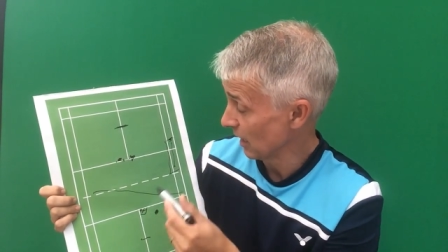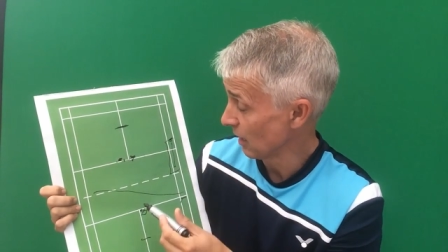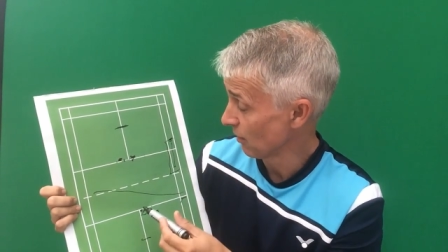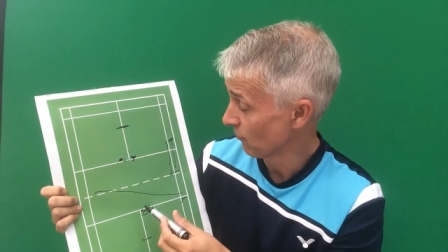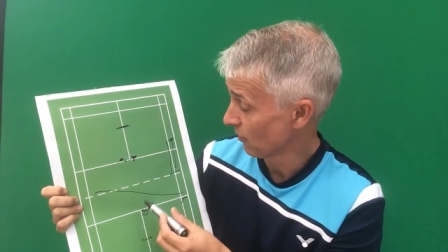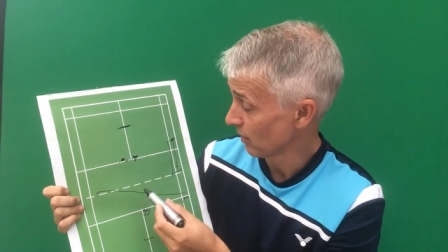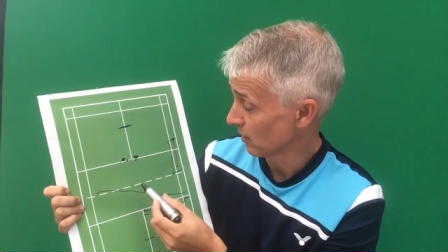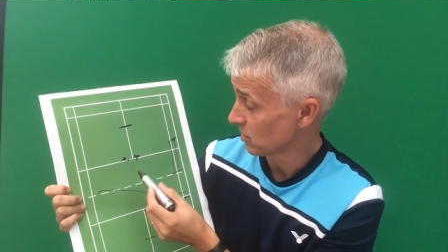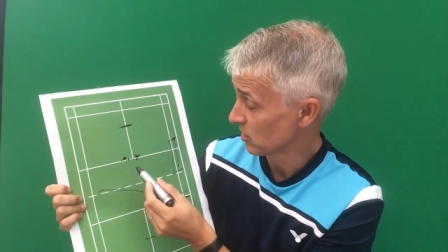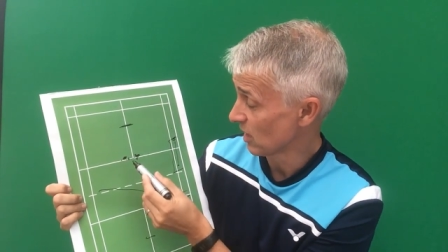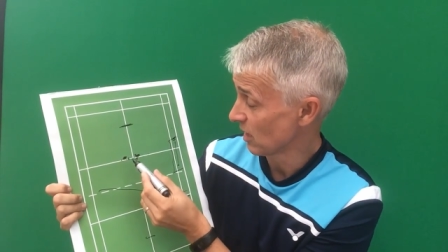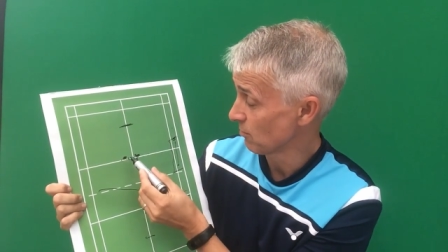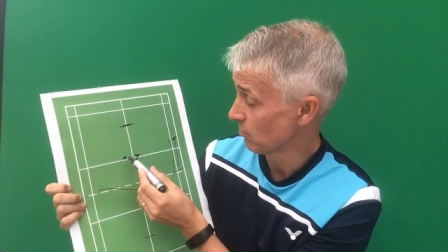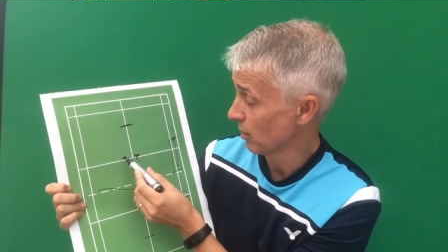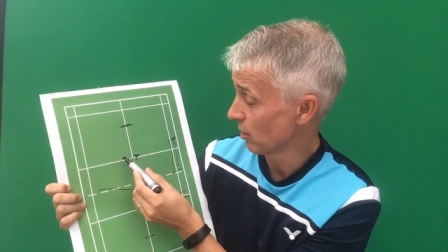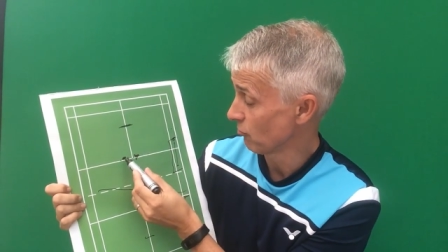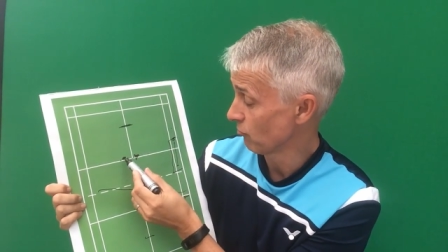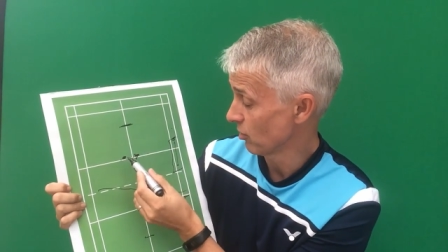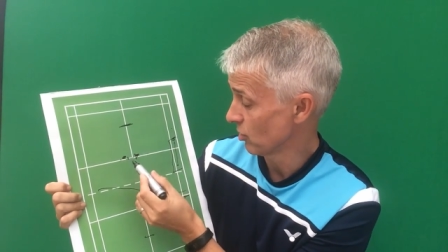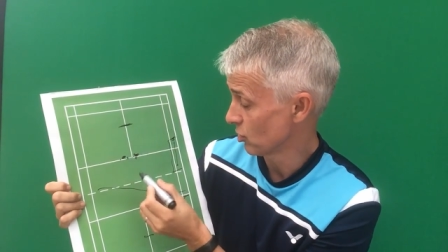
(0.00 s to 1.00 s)
If I take
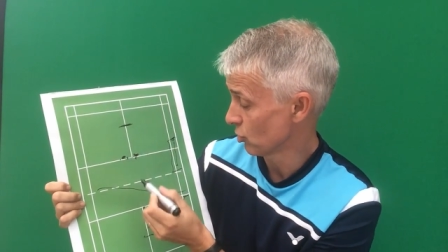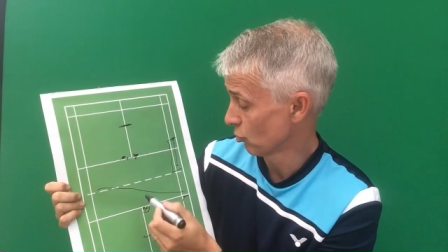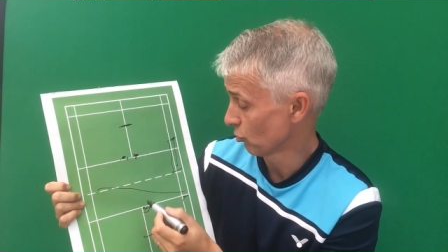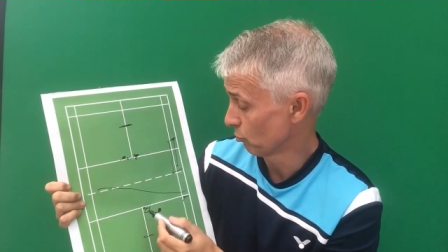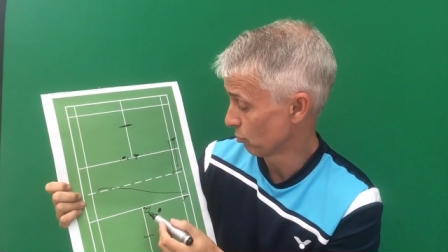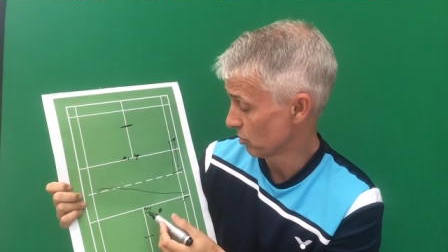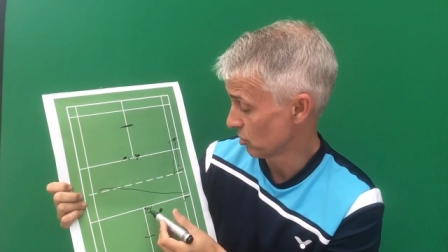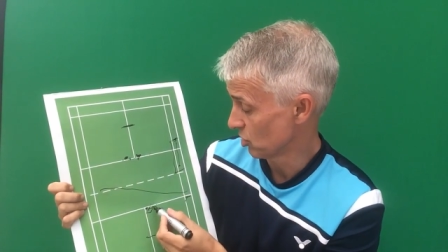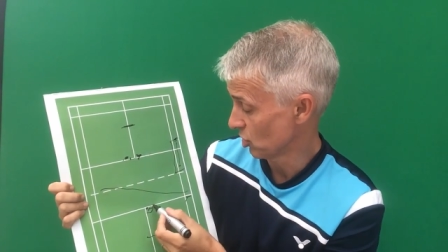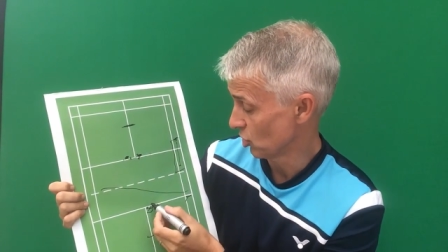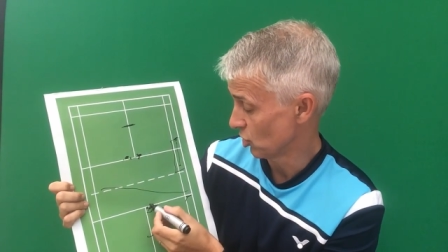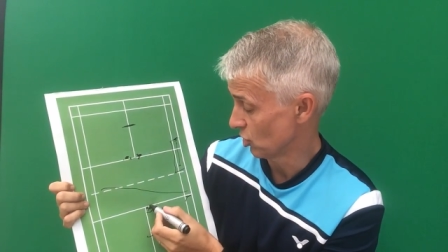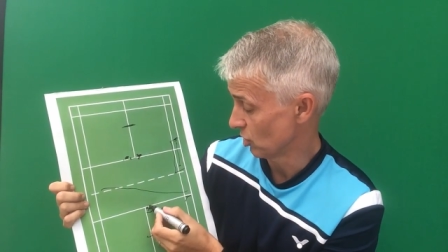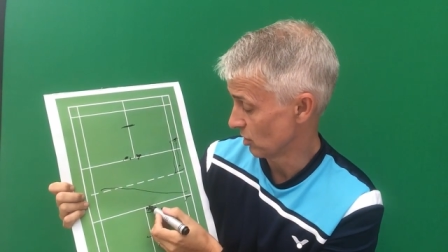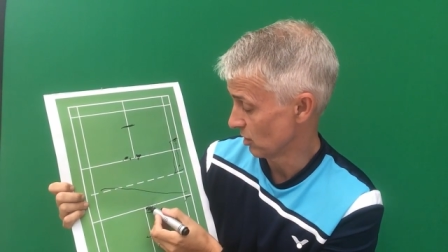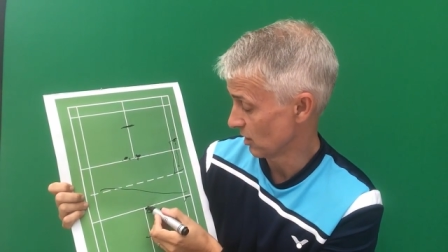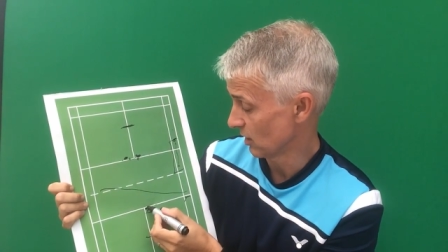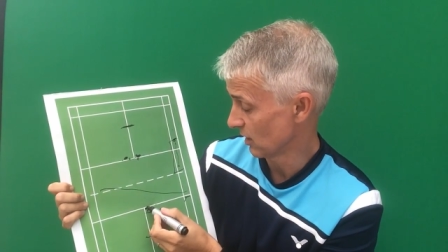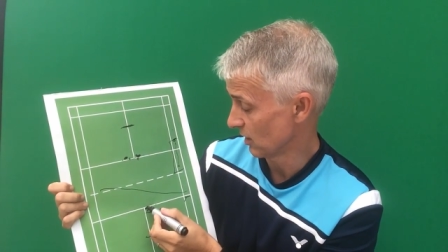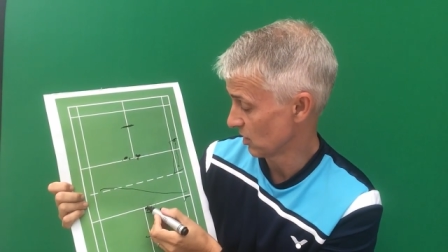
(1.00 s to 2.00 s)
my original
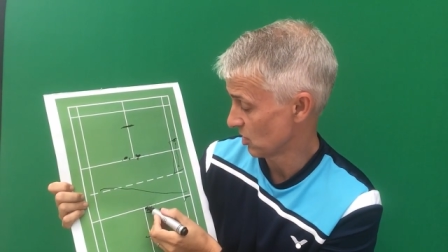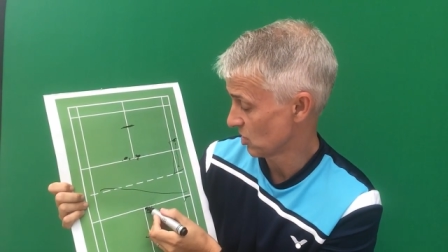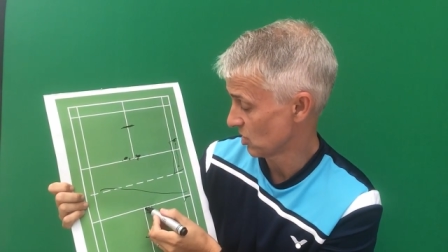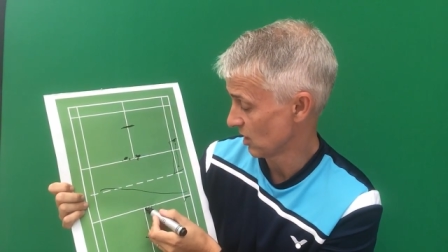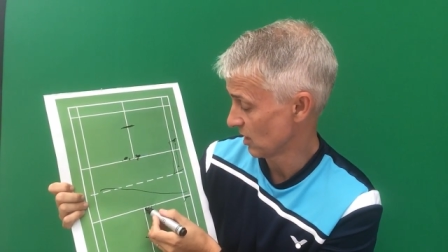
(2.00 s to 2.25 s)
position and